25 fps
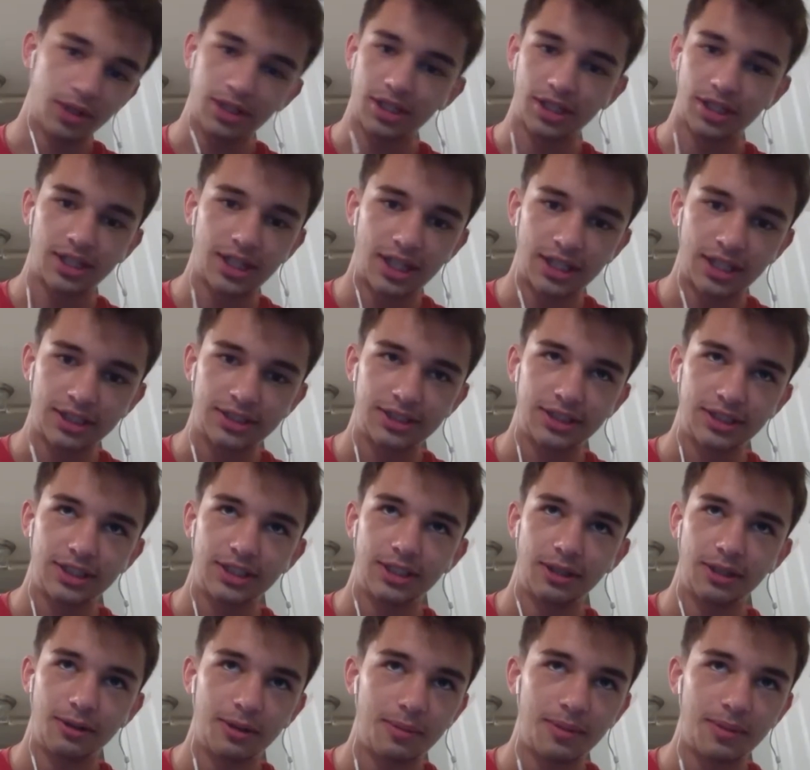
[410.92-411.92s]
constantly,
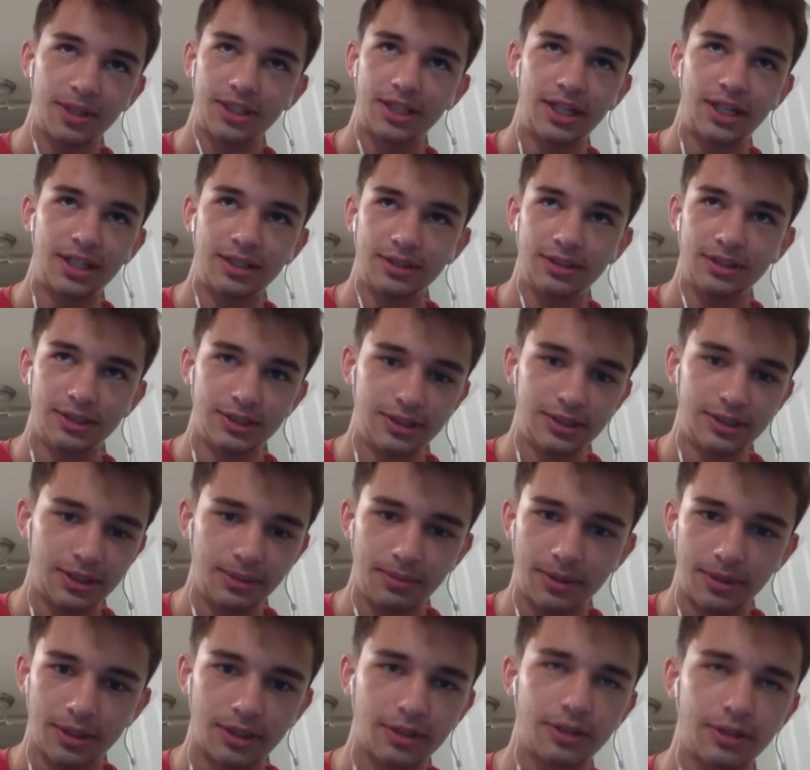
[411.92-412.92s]
going to McDonald's,
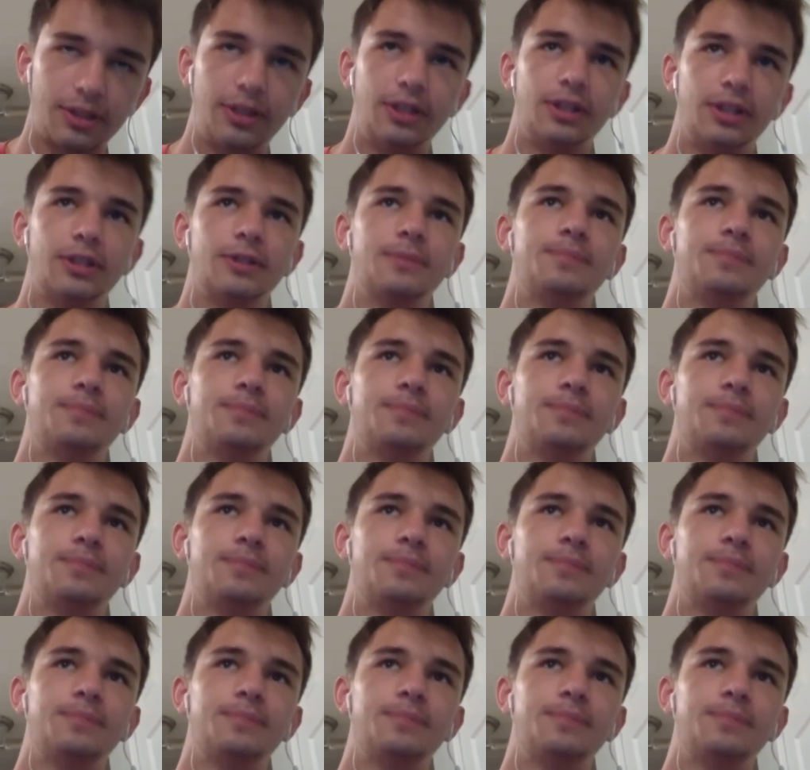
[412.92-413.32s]
sleeping in the car.